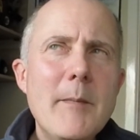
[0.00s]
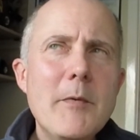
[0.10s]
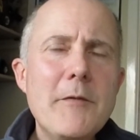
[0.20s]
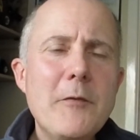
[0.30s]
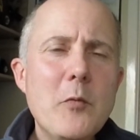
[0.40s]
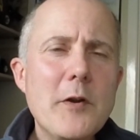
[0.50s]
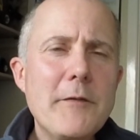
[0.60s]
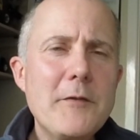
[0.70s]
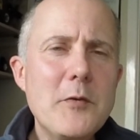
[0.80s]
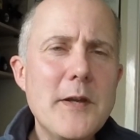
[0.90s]
moved forward a
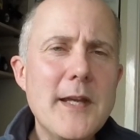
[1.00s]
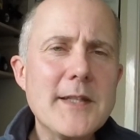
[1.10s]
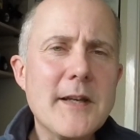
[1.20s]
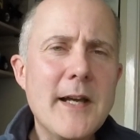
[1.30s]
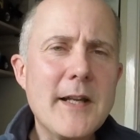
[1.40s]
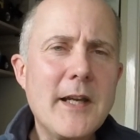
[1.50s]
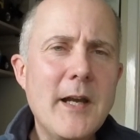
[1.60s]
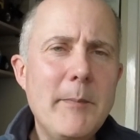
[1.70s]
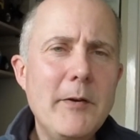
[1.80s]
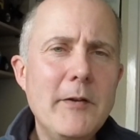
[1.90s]
few years, I had a
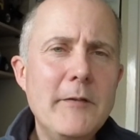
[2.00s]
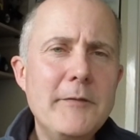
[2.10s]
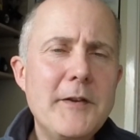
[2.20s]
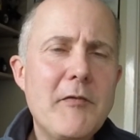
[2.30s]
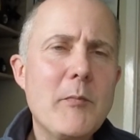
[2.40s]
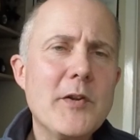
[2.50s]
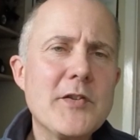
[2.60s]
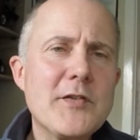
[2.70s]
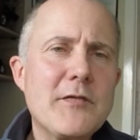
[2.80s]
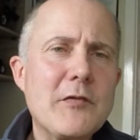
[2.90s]
couple of different
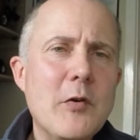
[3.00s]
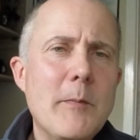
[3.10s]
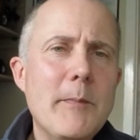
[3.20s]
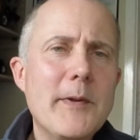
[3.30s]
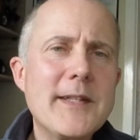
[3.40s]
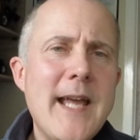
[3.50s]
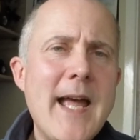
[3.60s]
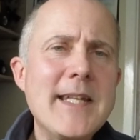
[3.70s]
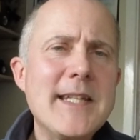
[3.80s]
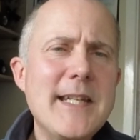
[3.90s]
ones from
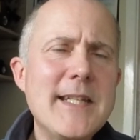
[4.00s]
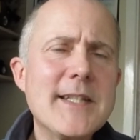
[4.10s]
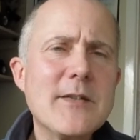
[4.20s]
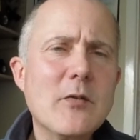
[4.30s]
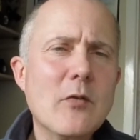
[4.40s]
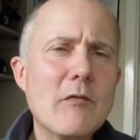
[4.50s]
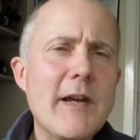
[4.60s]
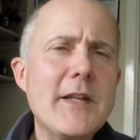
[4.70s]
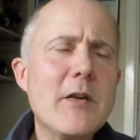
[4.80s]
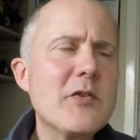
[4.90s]
Tandy's or
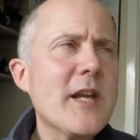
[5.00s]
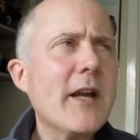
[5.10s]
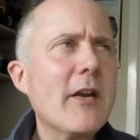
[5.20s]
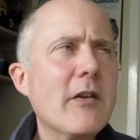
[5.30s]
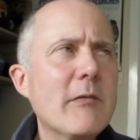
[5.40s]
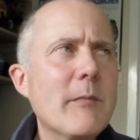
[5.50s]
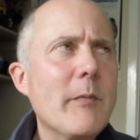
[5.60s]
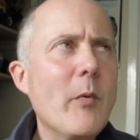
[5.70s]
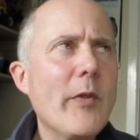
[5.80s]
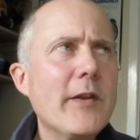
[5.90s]
Radio Shack. I couldn't
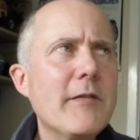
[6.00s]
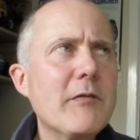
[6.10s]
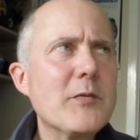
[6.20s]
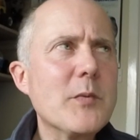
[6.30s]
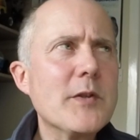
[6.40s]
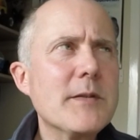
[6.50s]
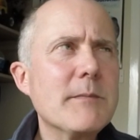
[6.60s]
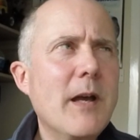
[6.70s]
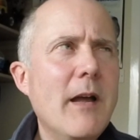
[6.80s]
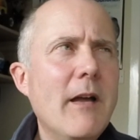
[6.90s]
remember what the difference was.
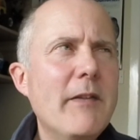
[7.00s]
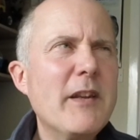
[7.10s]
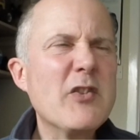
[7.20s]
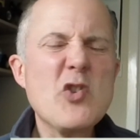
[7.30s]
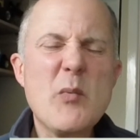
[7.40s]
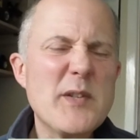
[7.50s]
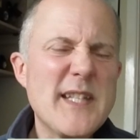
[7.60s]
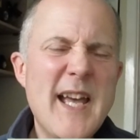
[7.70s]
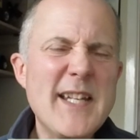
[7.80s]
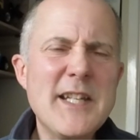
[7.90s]
I think the shop was
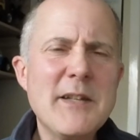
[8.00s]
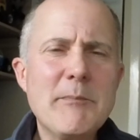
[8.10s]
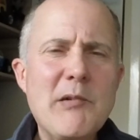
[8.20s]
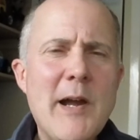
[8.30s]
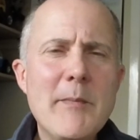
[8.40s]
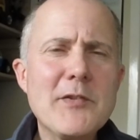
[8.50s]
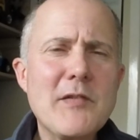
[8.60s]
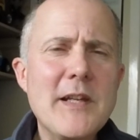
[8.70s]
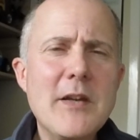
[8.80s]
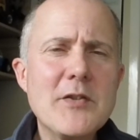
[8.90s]
Tandy and the brand was
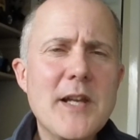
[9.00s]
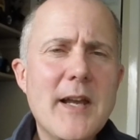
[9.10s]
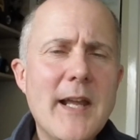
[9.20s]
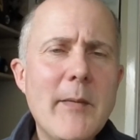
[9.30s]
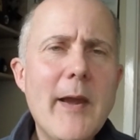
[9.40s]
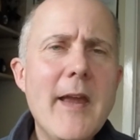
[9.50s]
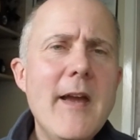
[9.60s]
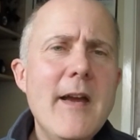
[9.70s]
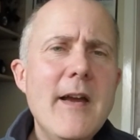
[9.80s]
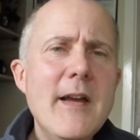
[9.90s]
Radio Shack. Anyway,
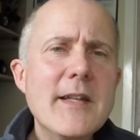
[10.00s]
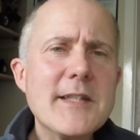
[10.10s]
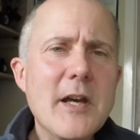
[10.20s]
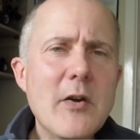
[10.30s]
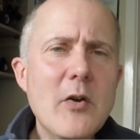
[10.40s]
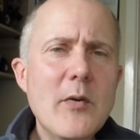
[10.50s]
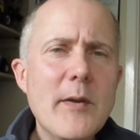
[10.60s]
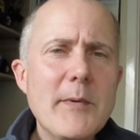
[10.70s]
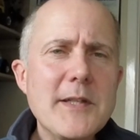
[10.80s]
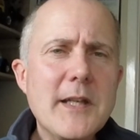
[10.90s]
so
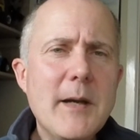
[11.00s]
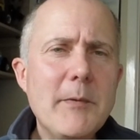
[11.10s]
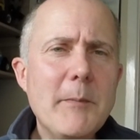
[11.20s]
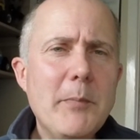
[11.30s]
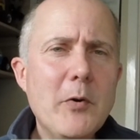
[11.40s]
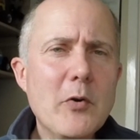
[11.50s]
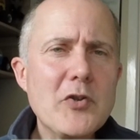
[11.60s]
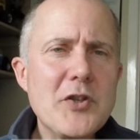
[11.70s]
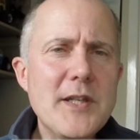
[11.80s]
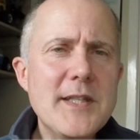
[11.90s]
there was a couple of
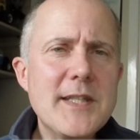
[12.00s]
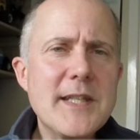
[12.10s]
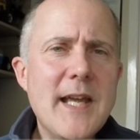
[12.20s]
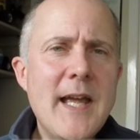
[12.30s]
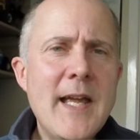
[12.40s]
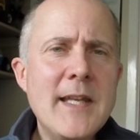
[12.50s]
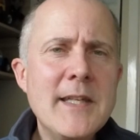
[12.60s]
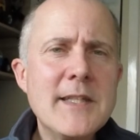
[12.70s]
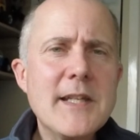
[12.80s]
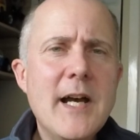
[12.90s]
Porsches,
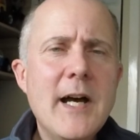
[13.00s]
and